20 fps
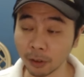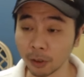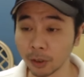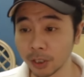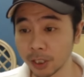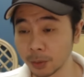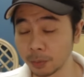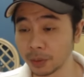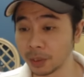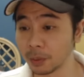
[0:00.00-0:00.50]
on
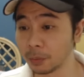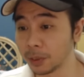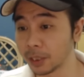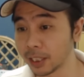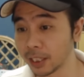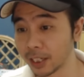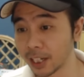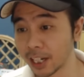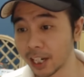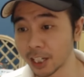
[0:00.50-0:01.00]
his BB
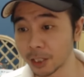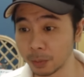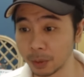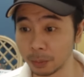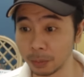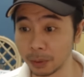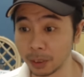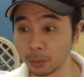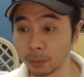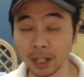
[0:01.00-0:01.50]
and
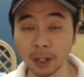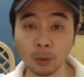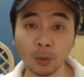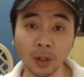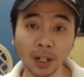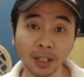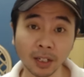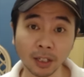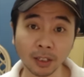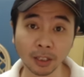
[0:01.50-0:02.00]
SBB by
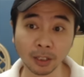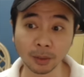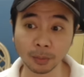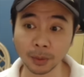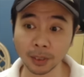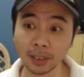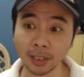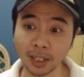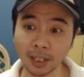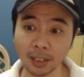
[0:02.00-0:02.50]

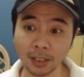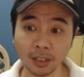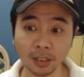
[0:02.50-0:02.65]
100%.